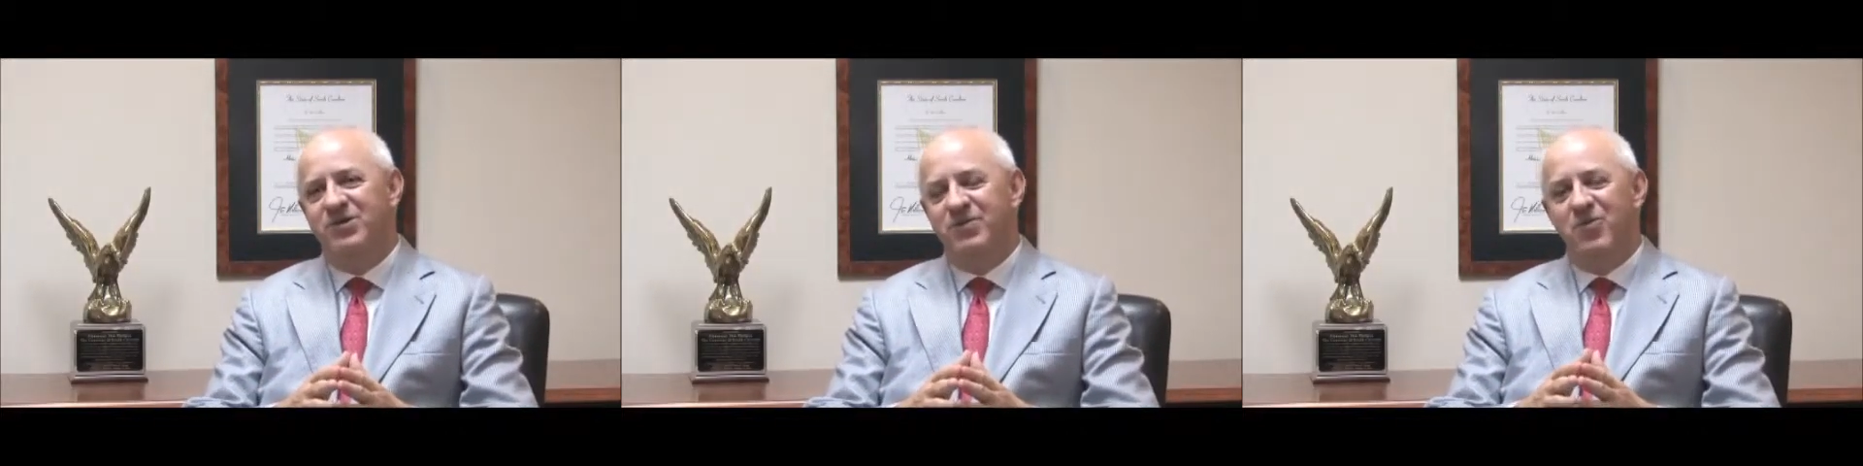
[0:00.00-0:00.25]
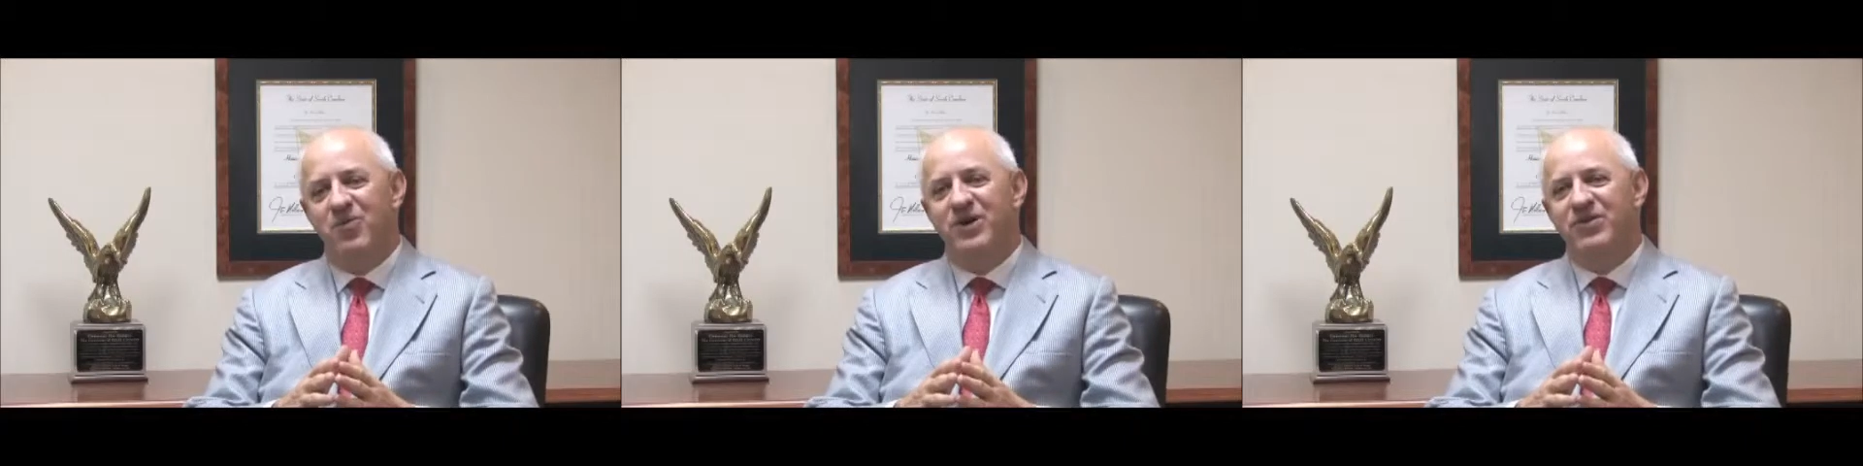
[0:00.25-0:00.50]
I
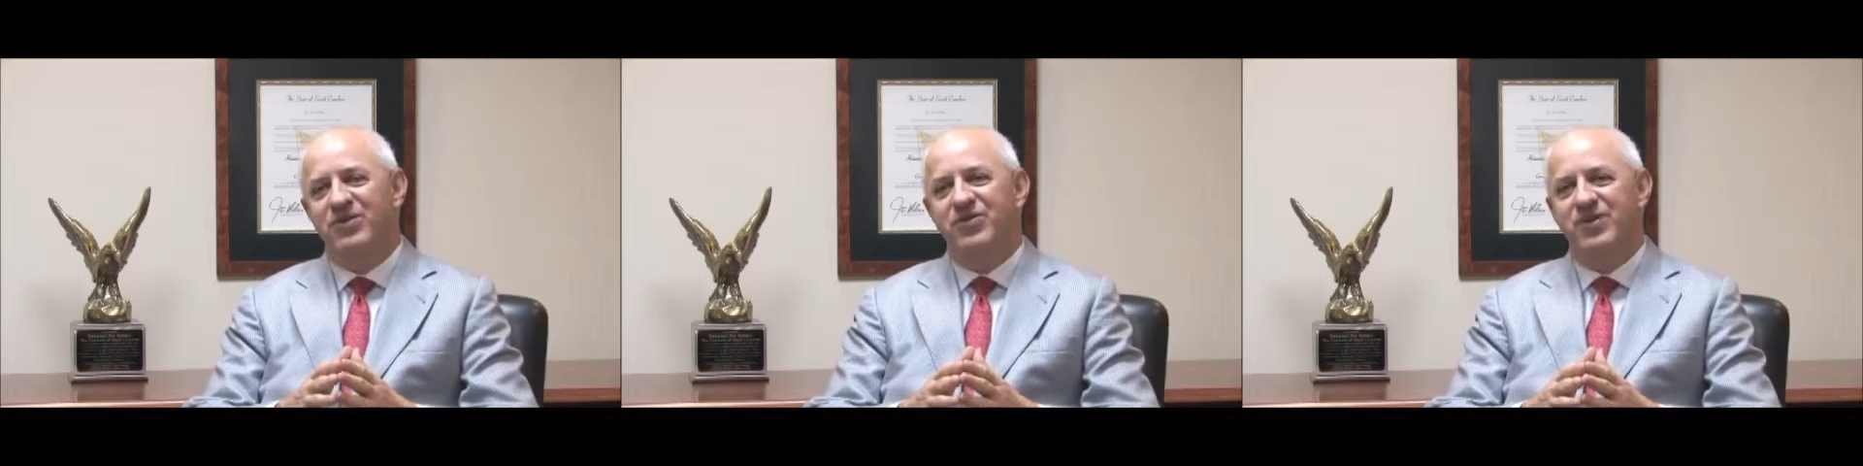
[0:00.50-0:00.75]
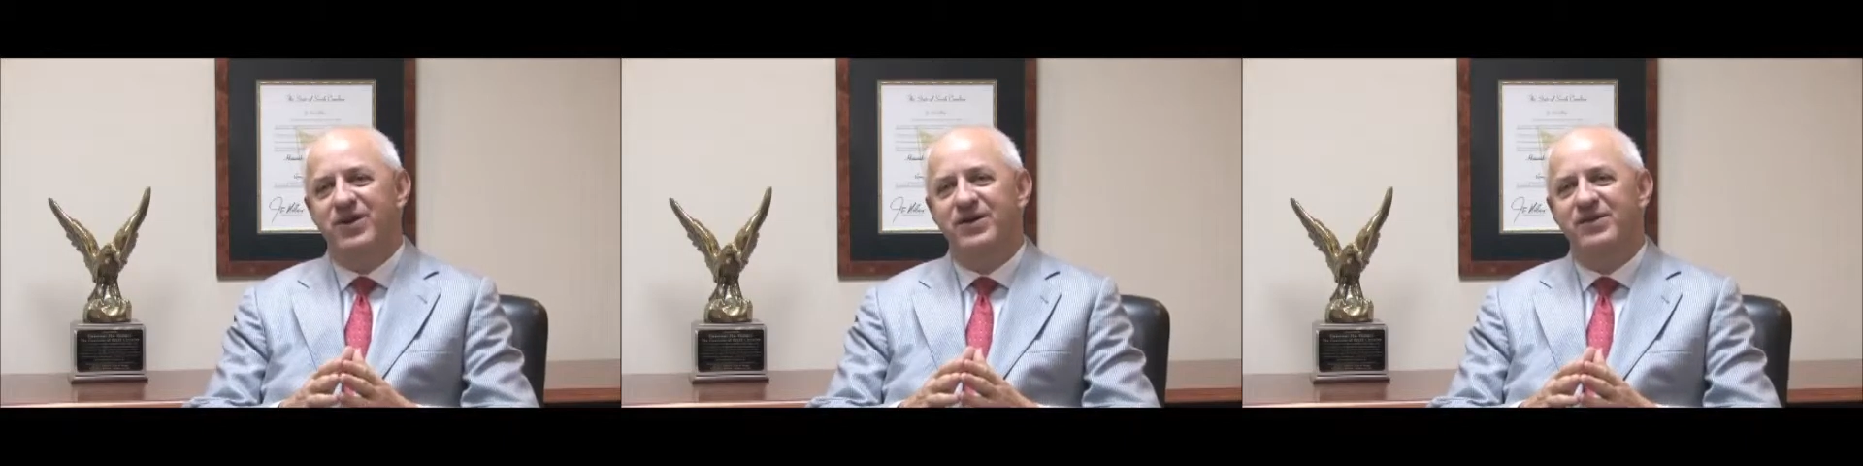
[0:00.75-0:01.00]
mean, one of the
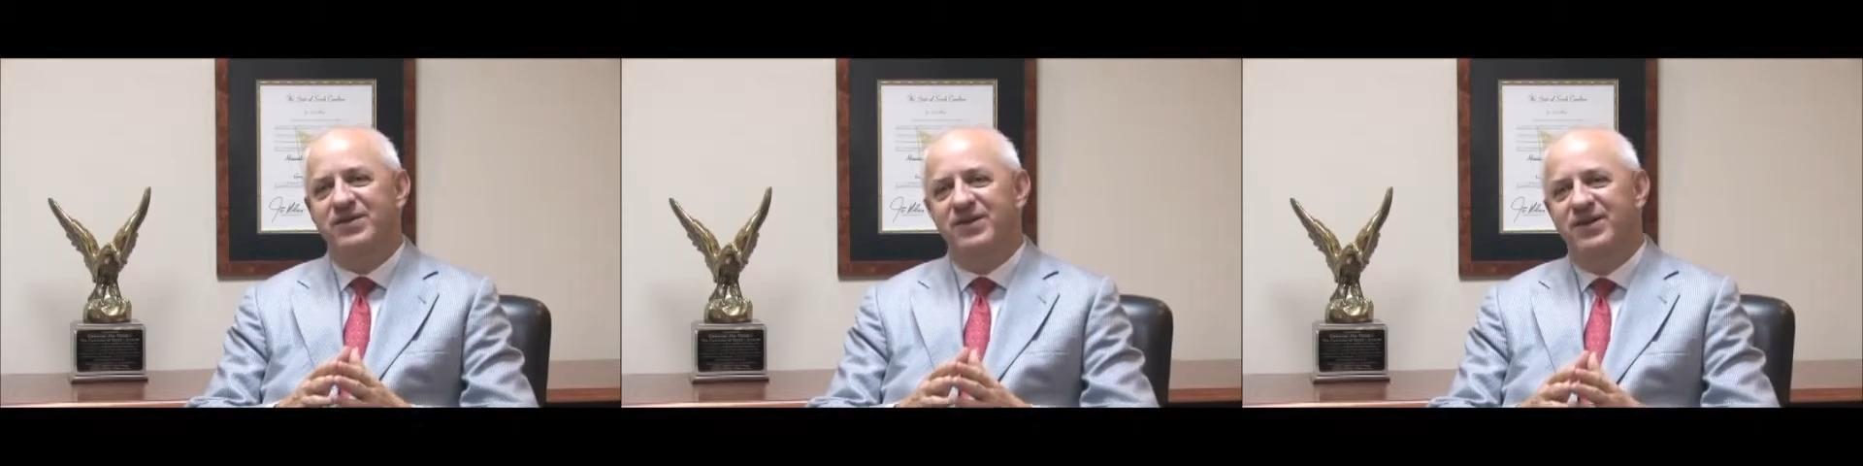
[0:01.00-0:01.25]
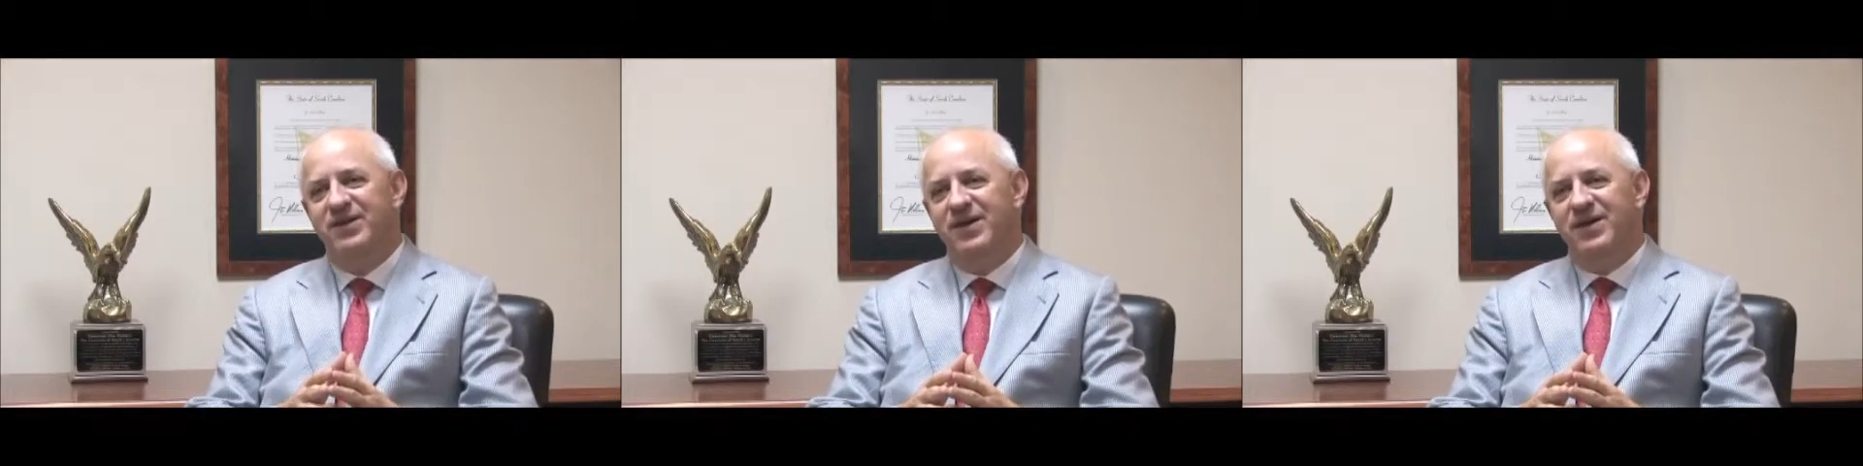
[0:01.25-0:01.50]
things
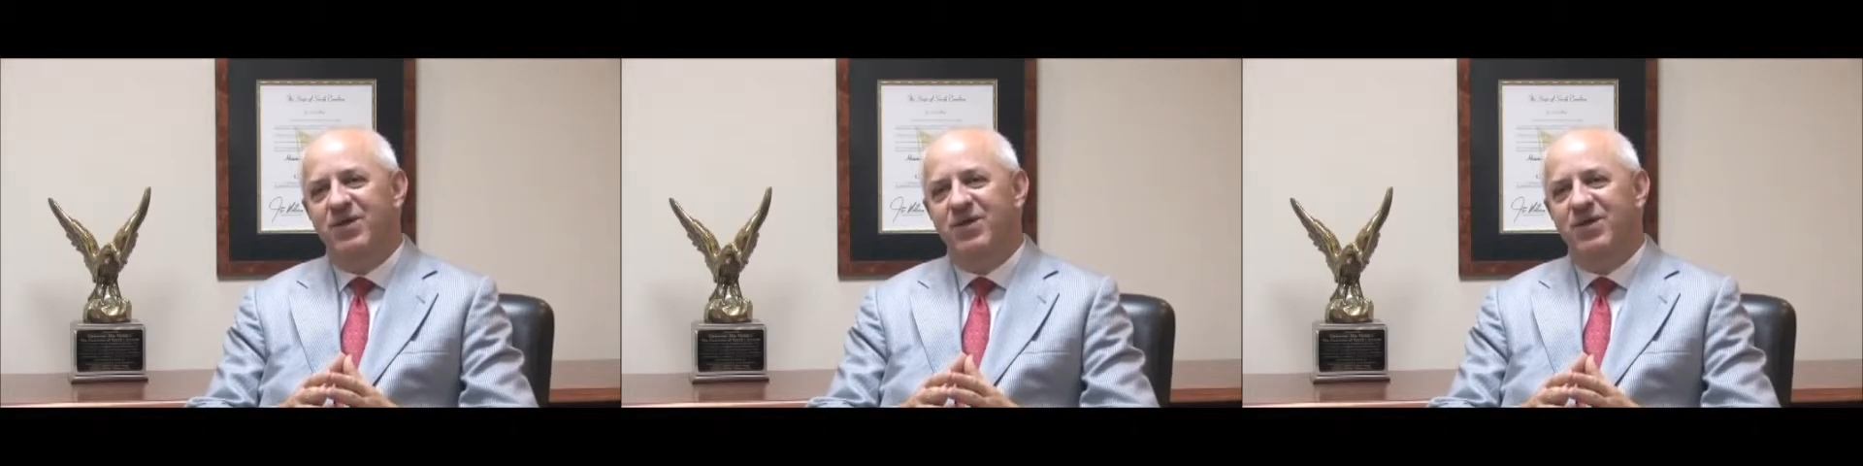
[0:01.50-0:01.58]
that